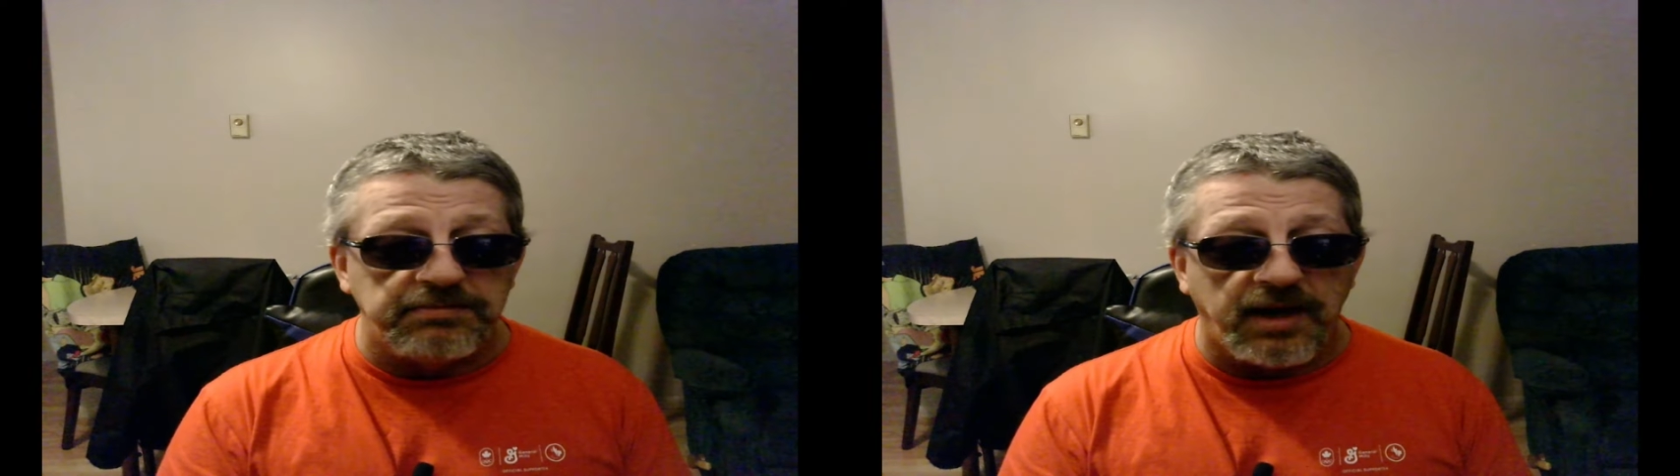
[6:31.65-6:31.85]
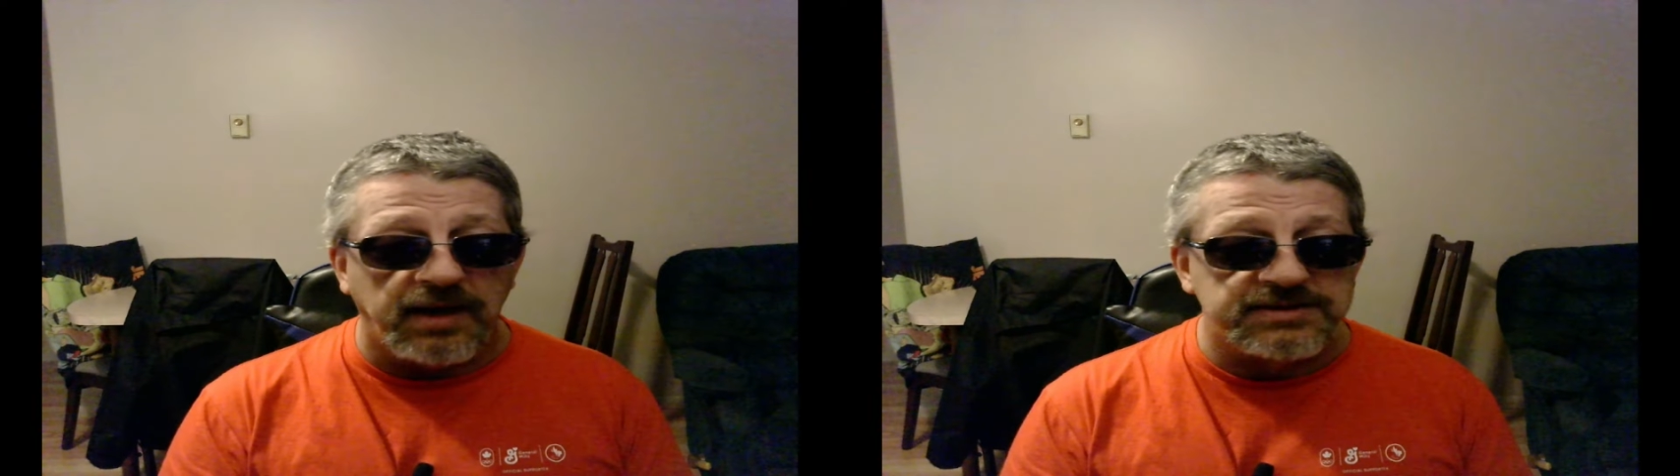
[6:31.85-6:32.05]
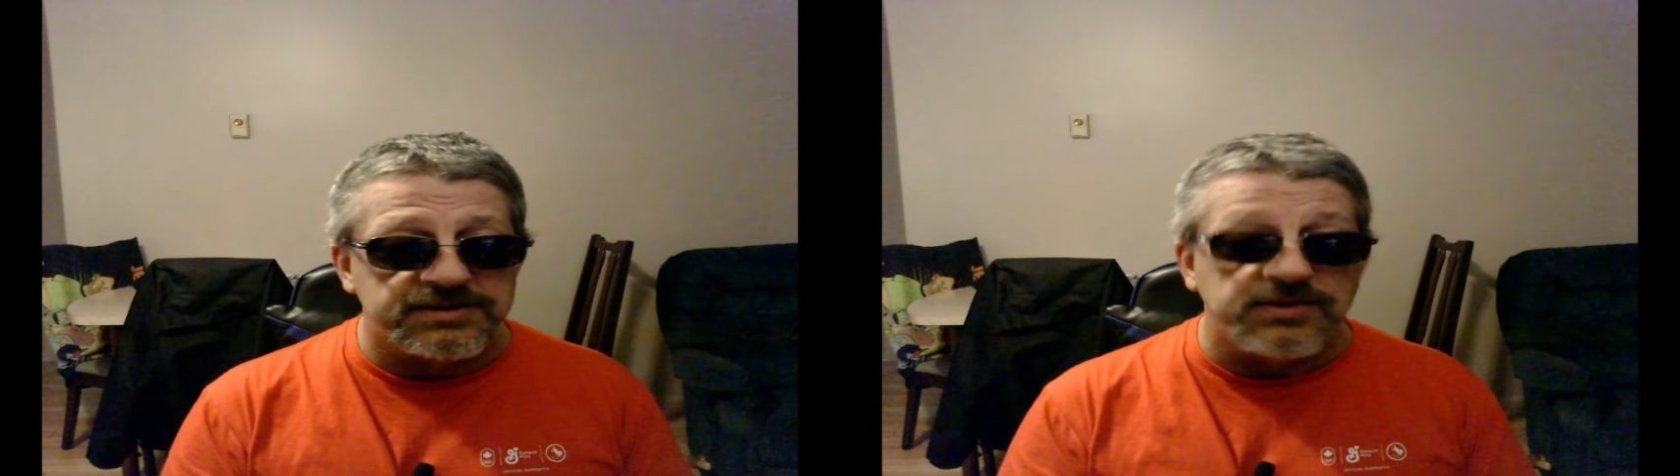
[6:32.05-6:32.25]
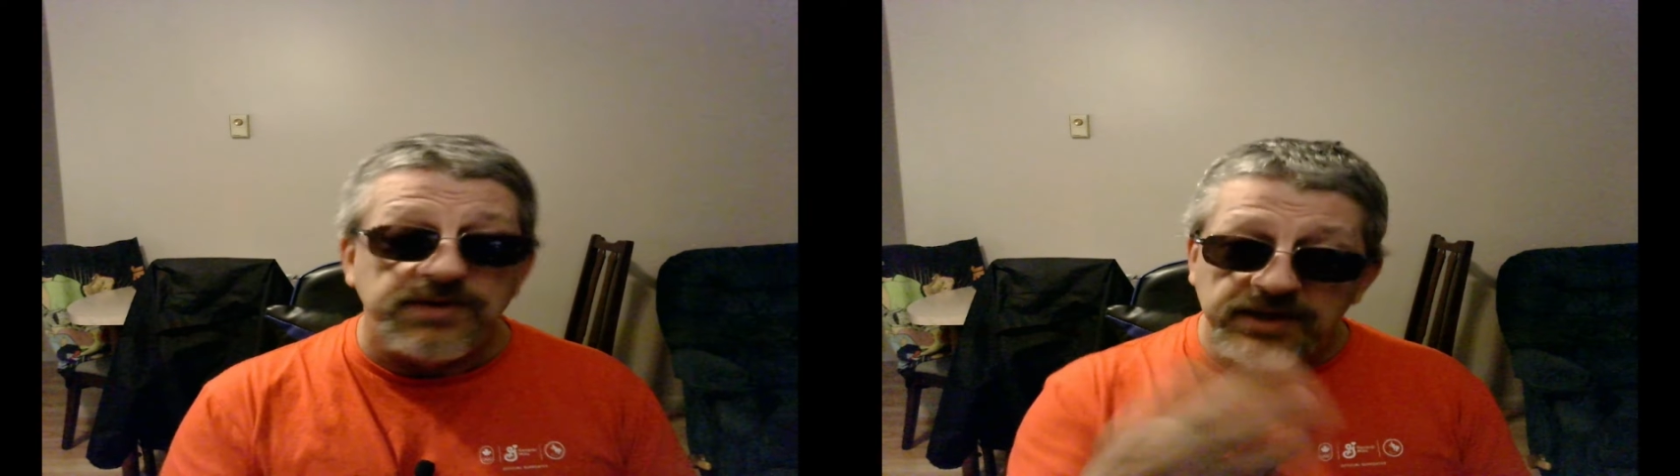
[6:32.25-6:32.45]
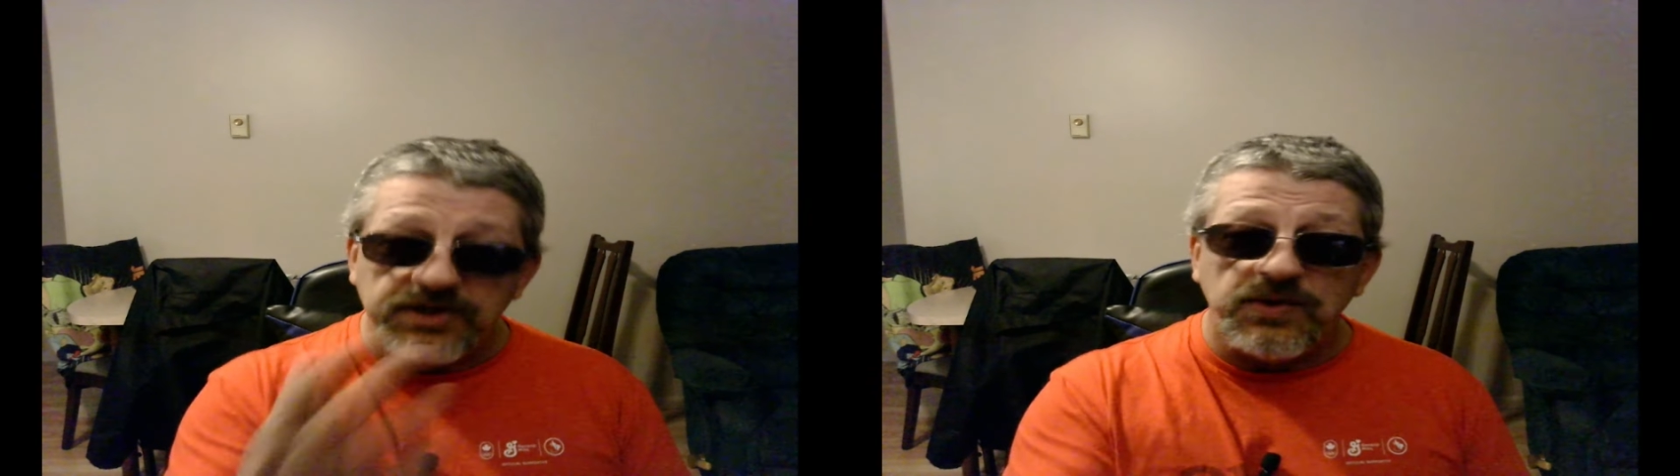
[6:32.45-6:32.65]
box so
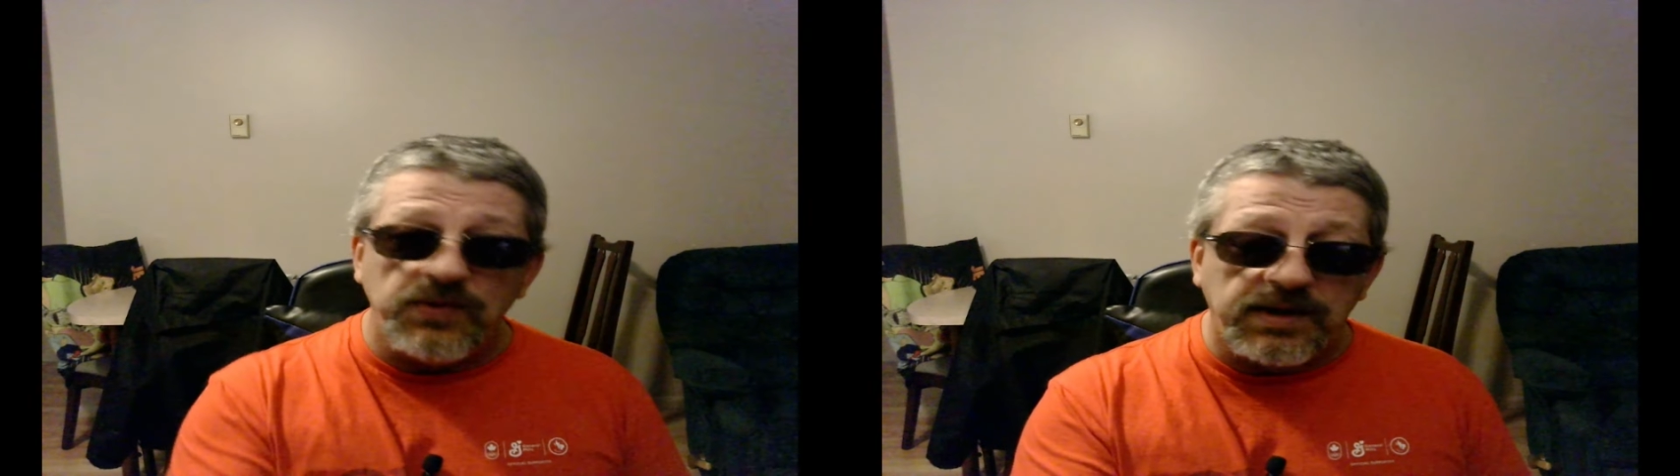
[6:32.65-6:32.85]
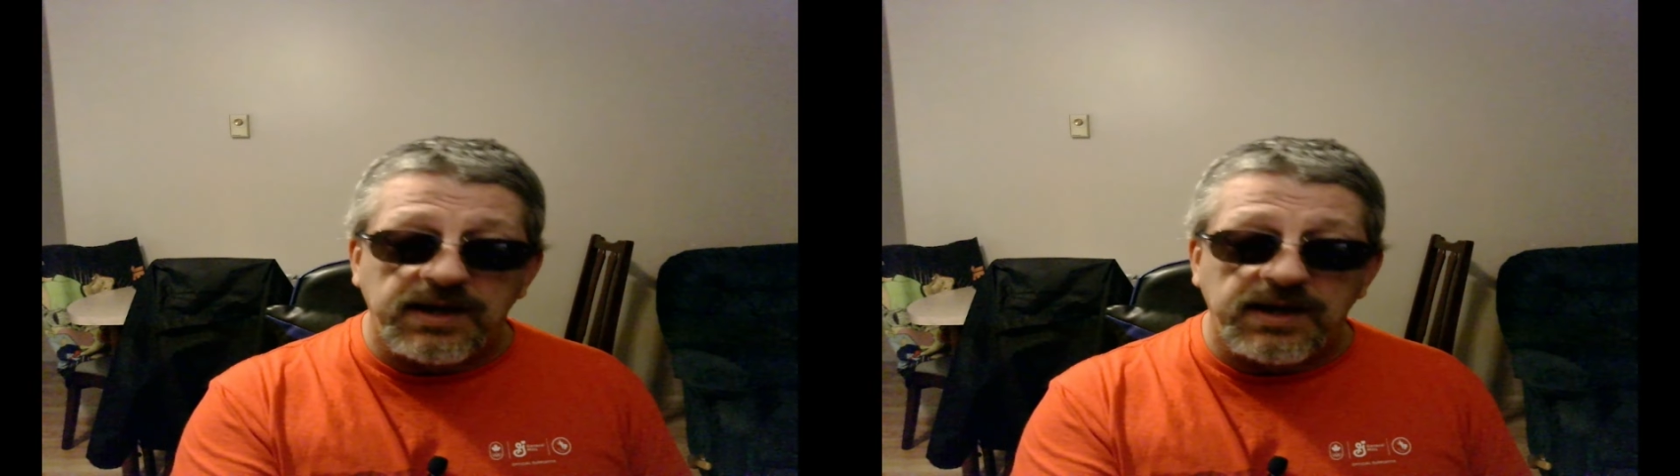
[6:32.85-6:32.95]
that you